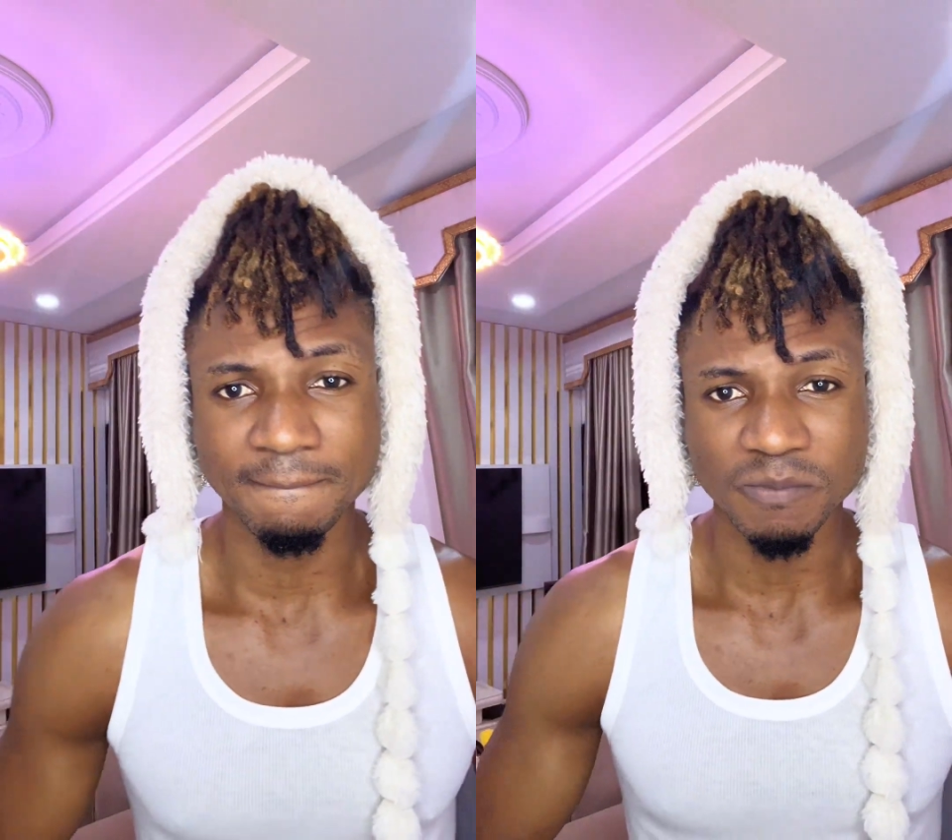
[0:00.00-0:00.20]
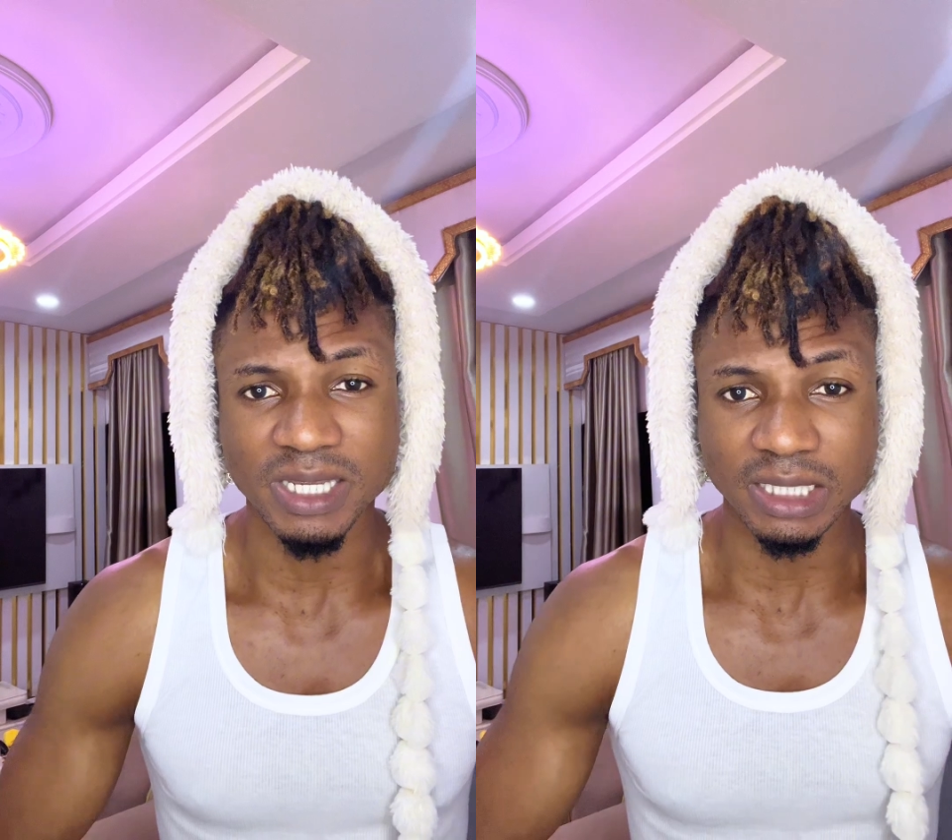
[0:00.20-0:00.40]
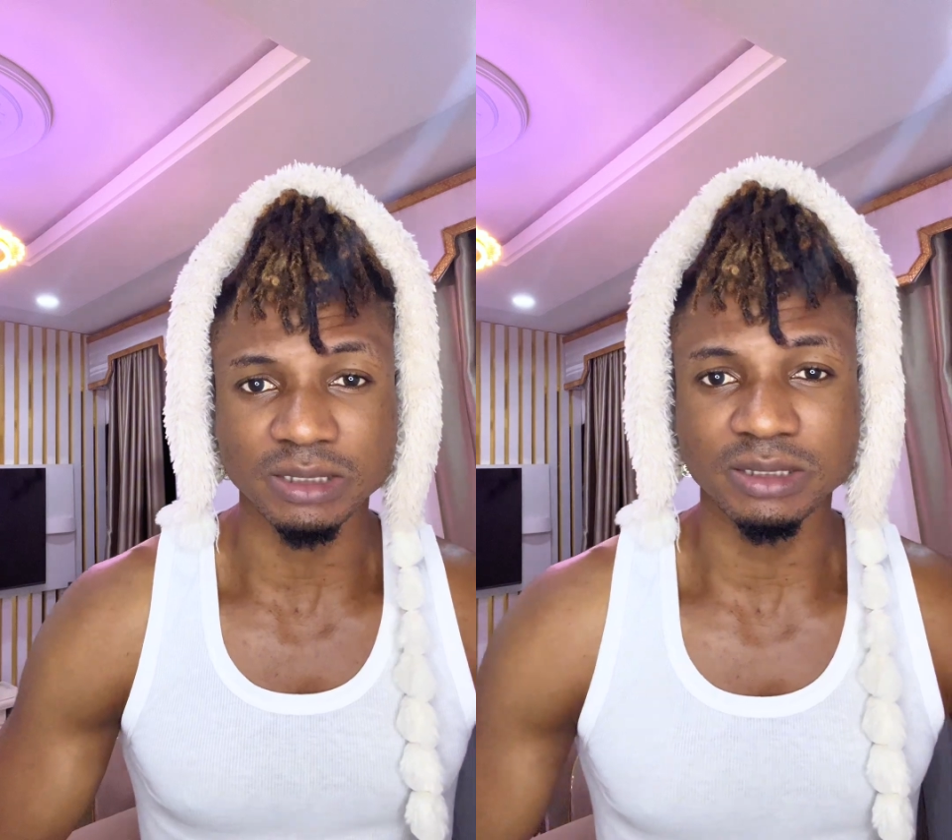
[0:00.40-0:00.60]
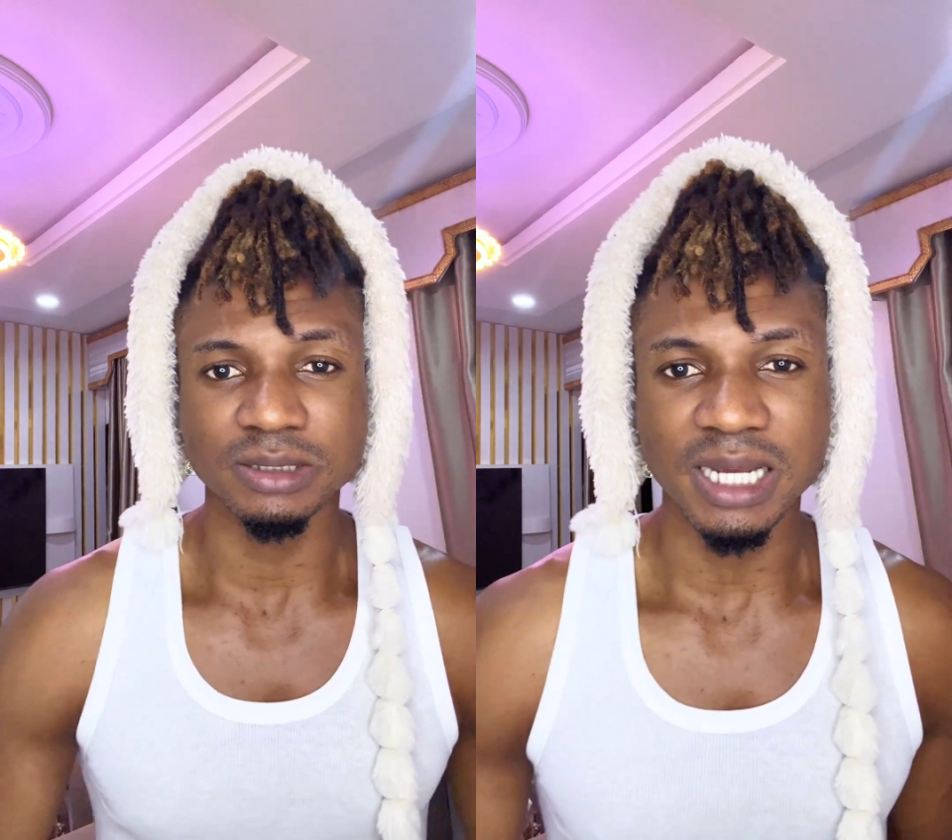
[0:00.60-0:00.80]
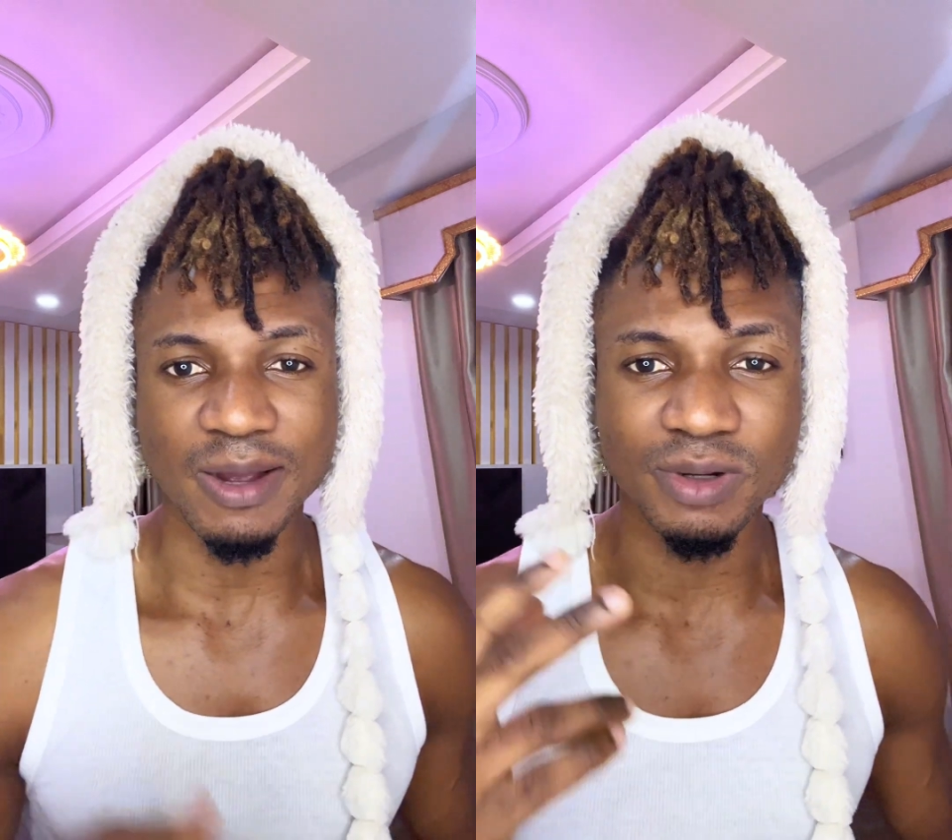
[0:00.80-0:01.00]
Yes,
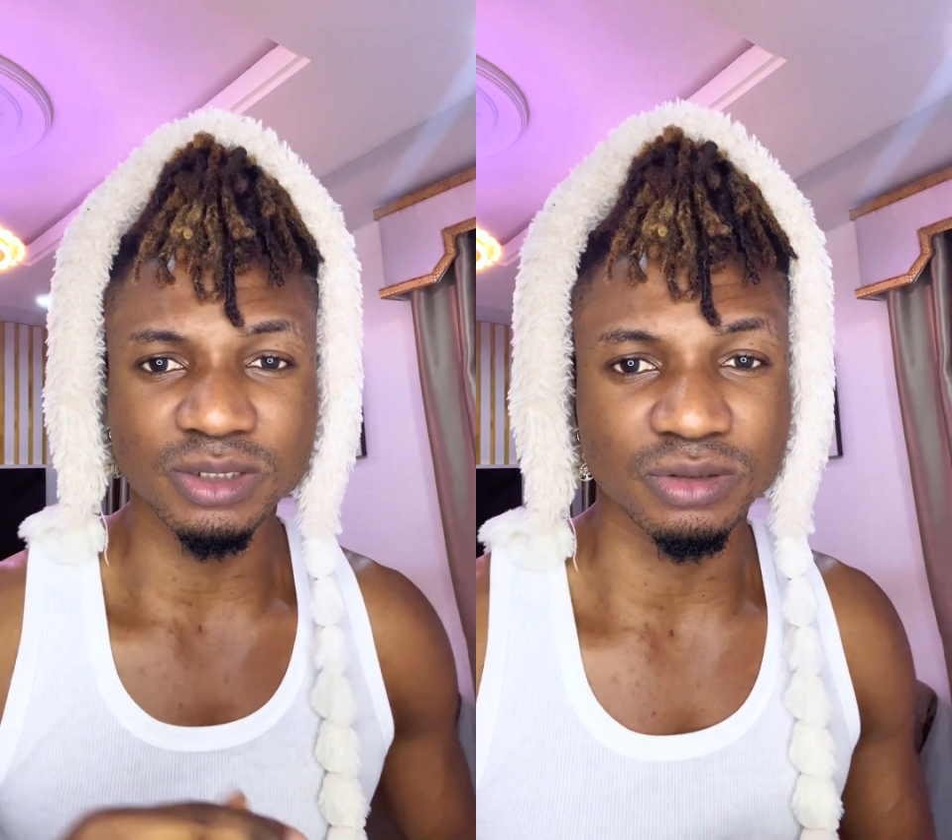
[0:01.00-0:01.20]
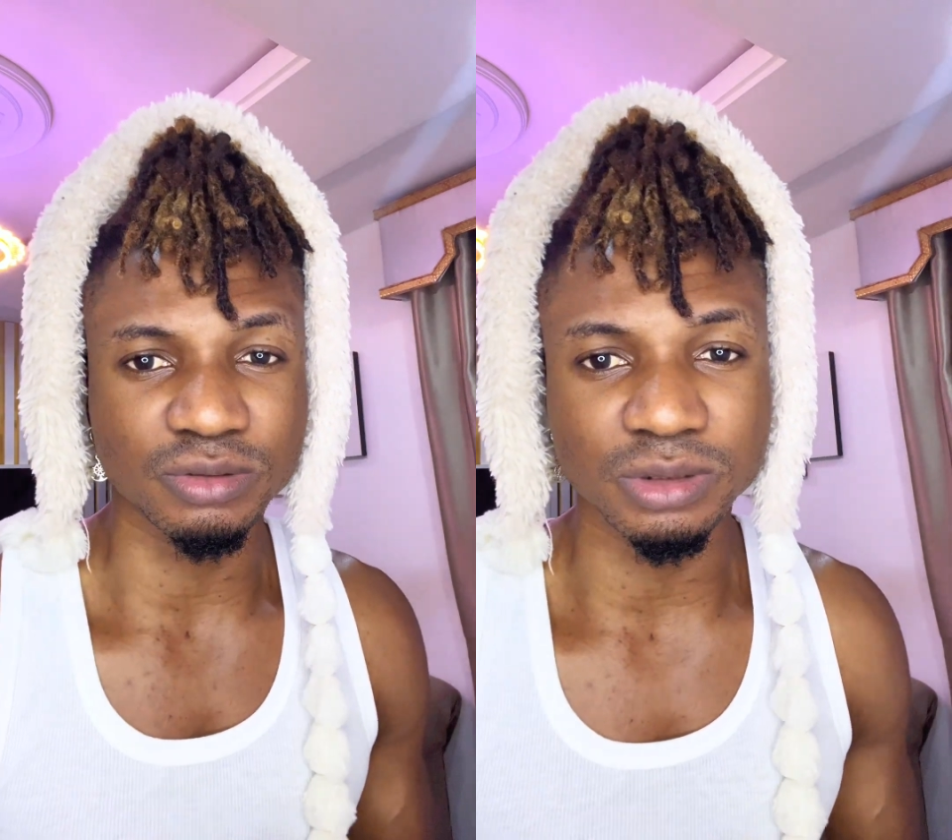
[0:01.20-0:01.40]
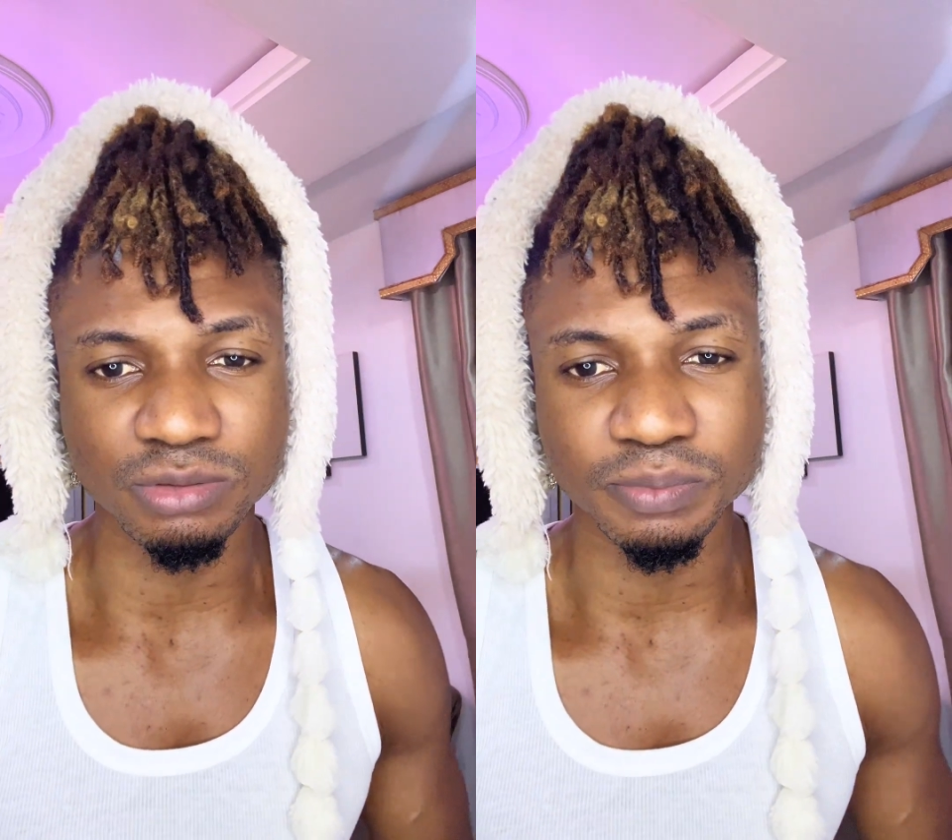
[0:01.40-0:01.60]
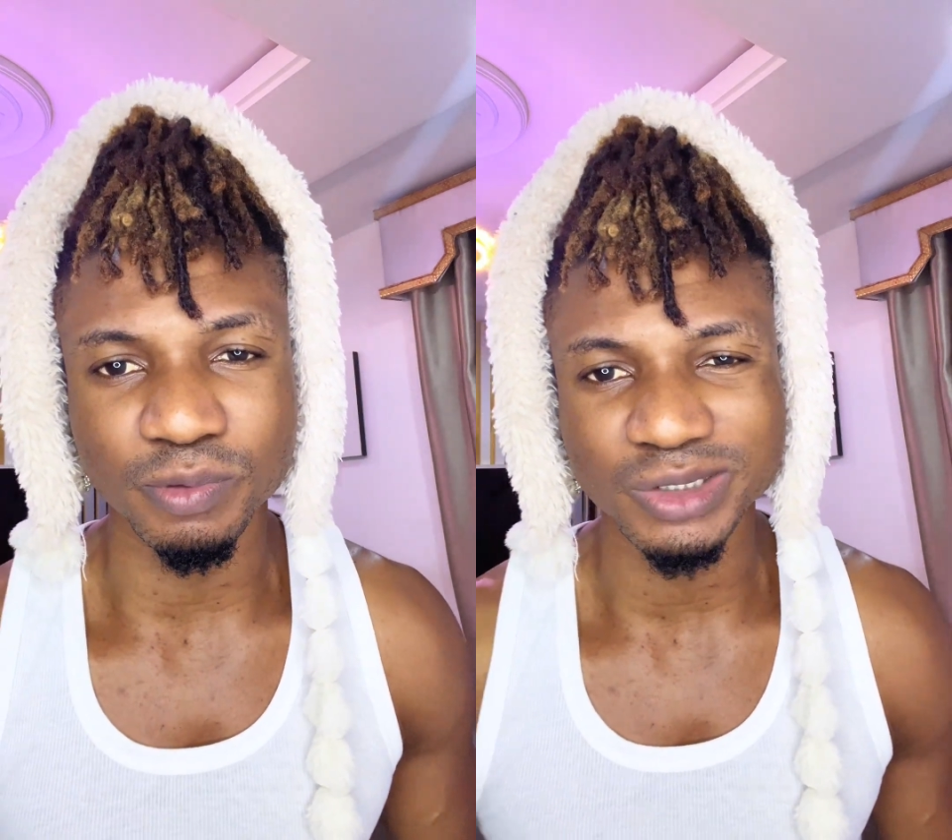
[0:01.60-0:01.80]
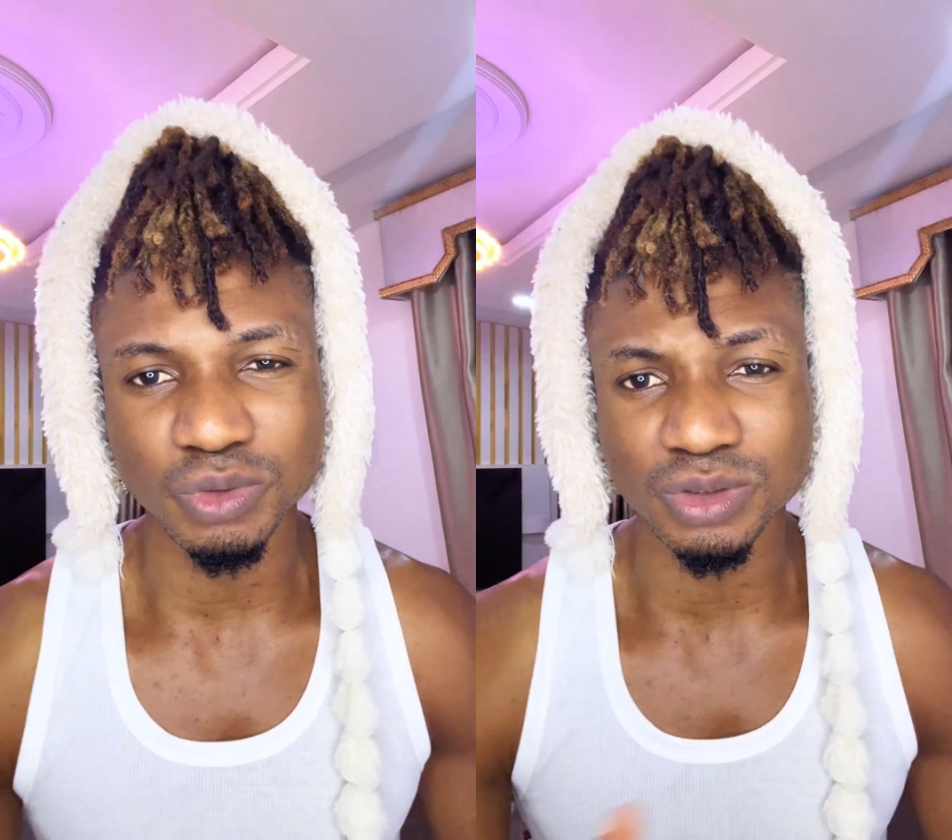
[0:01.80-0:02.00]
I went to do it too, but
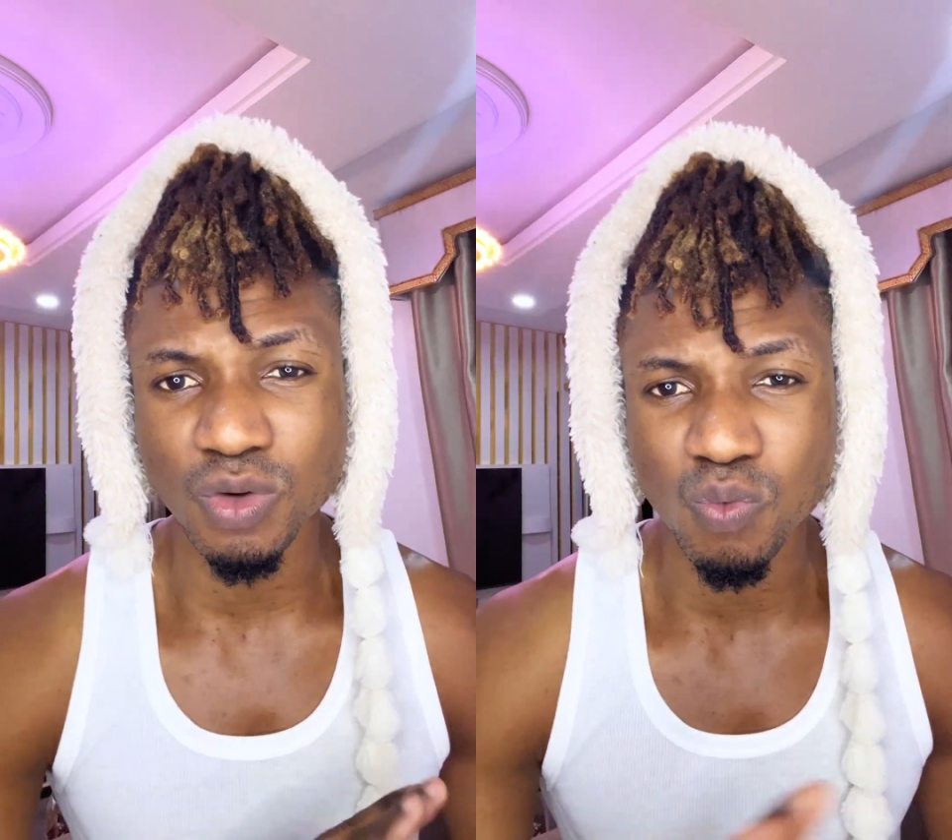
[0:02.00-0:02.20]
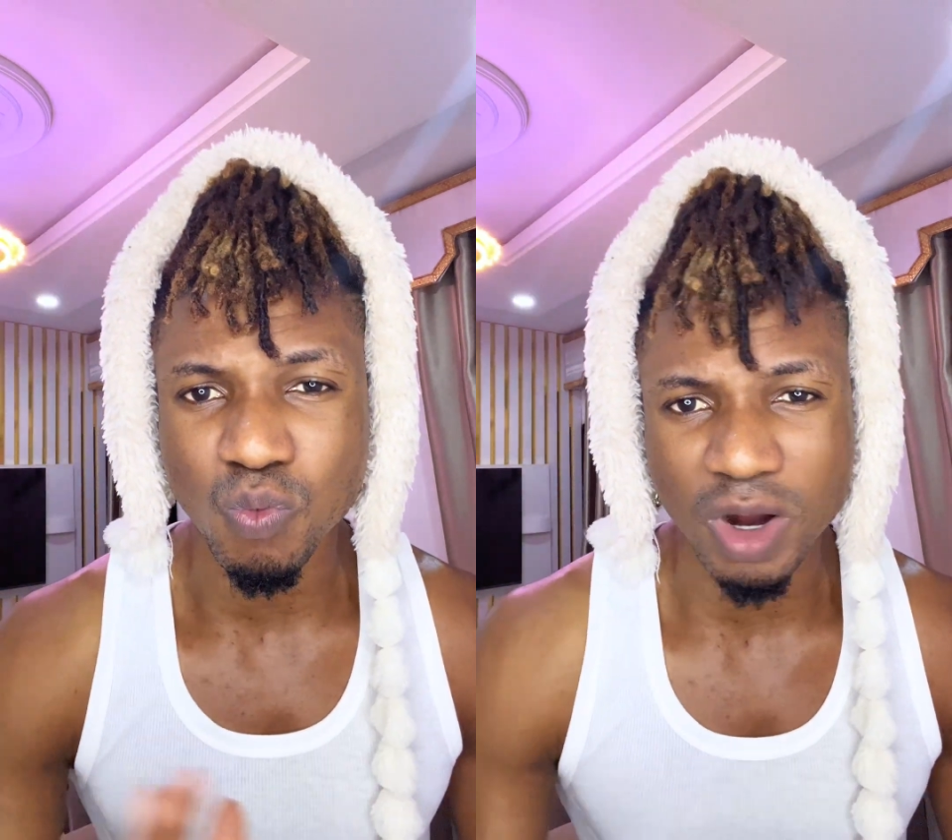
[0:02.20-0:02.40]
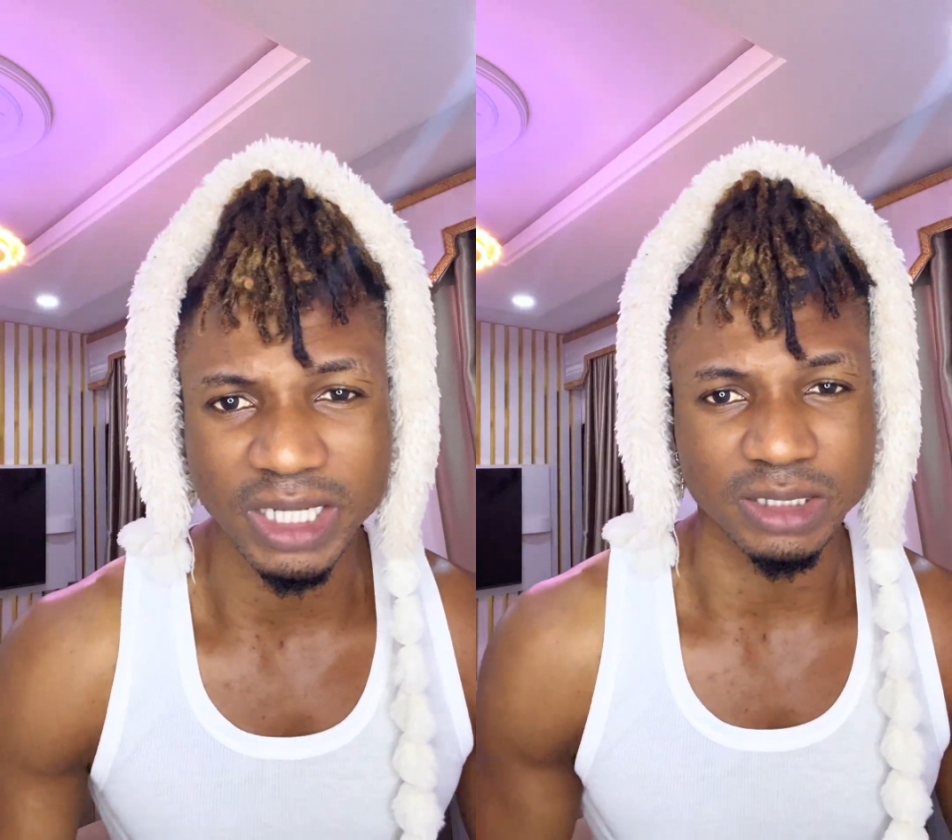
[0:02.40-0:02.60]
it was not working.